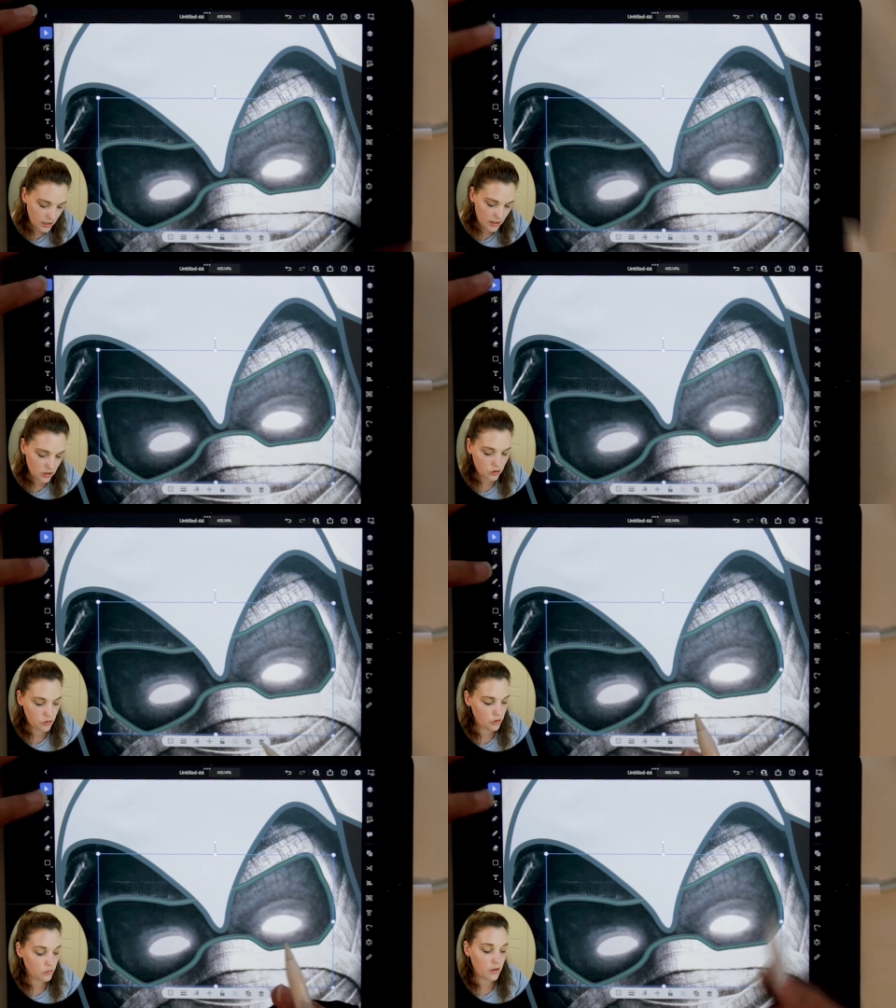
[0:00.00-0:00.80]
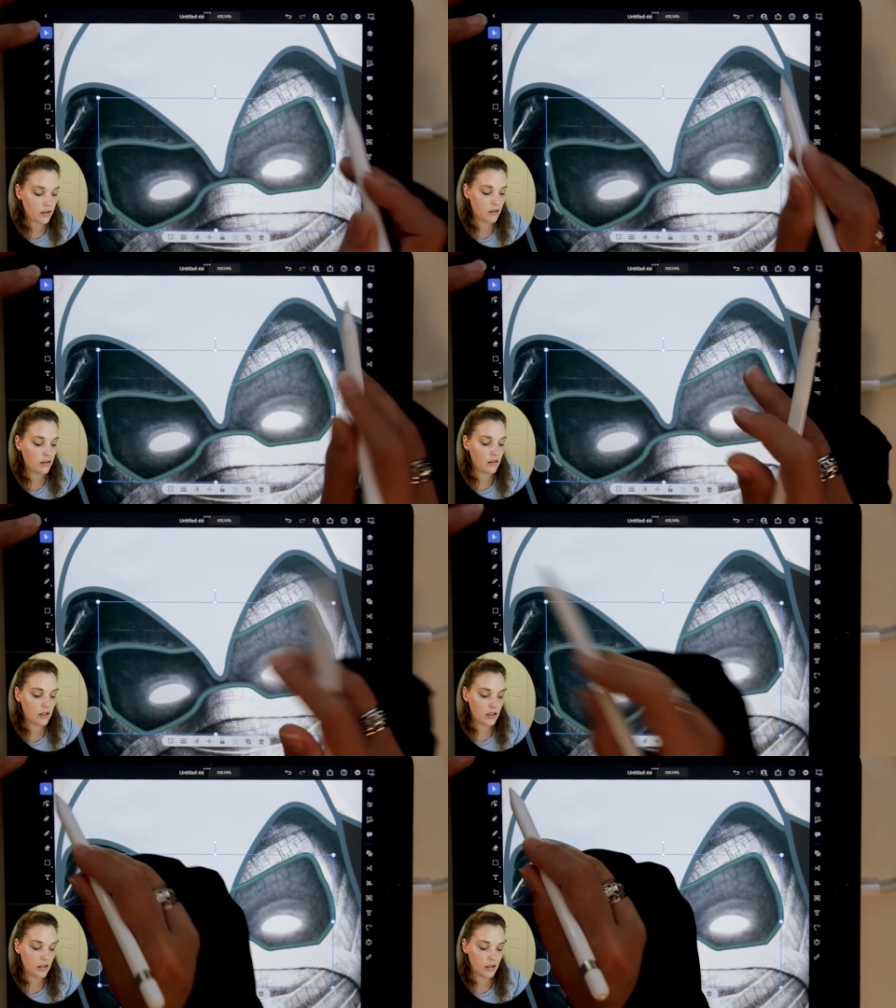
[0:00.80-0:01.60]
as you do with
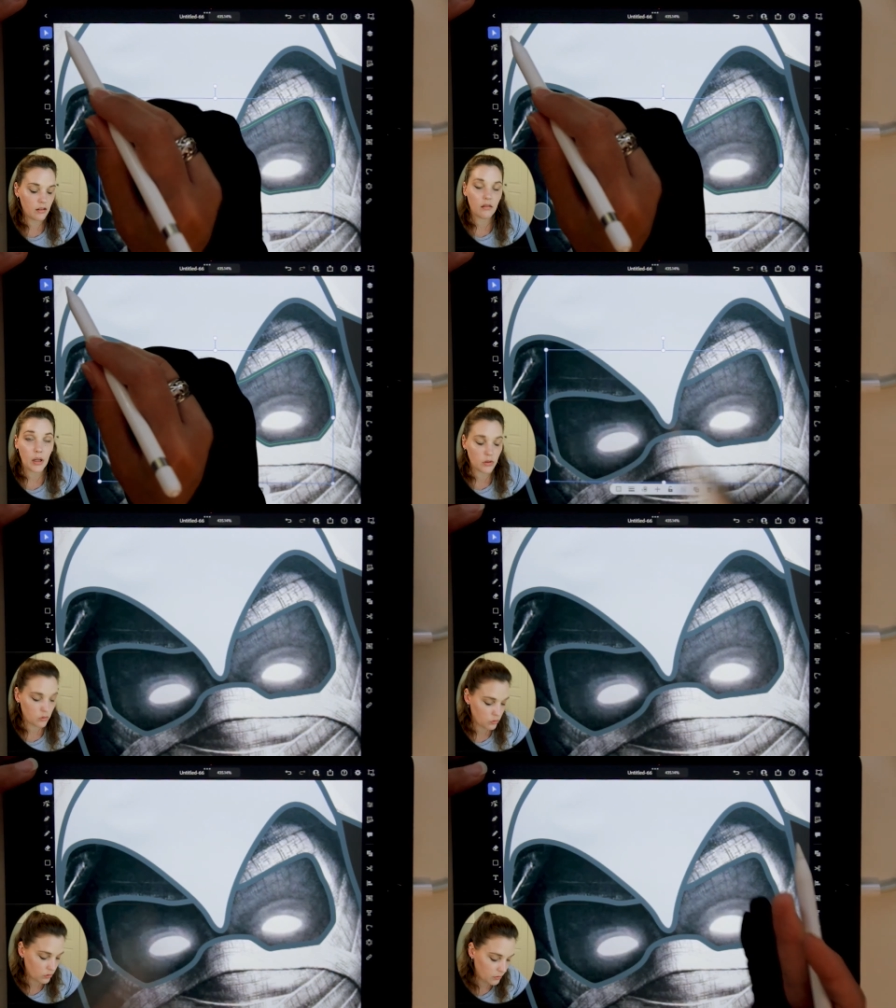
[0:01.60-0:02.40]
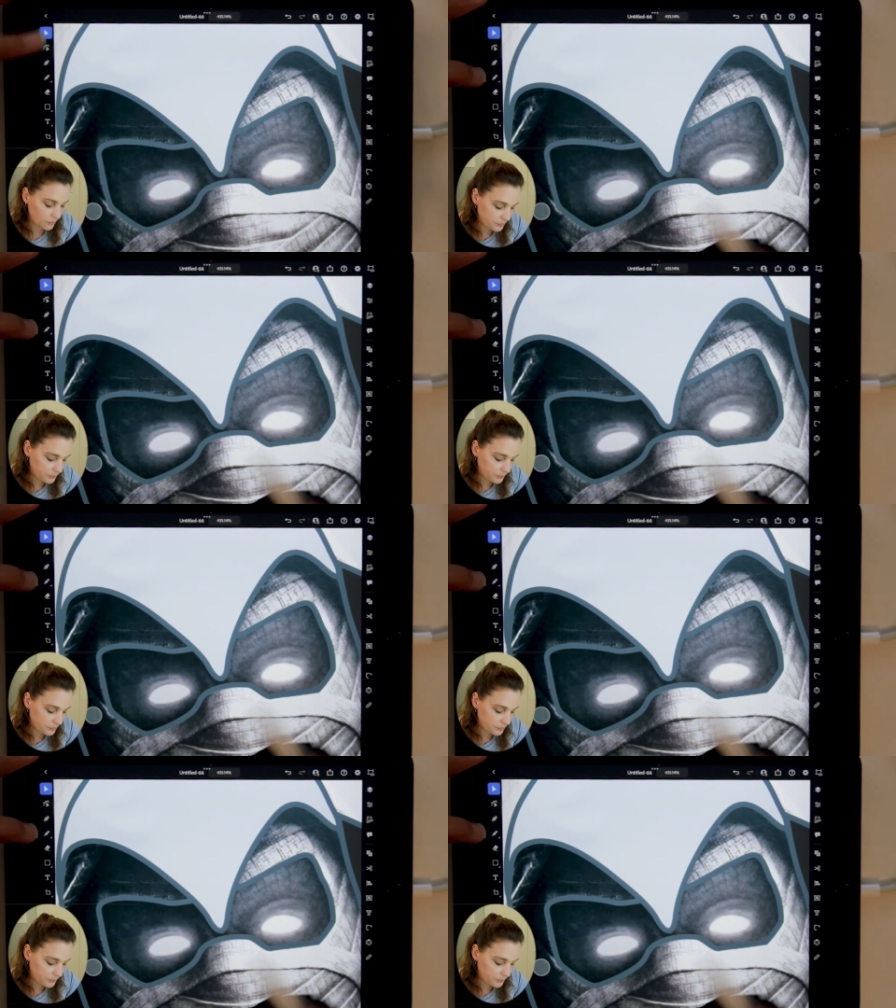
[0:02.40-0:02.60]
the pencil tool.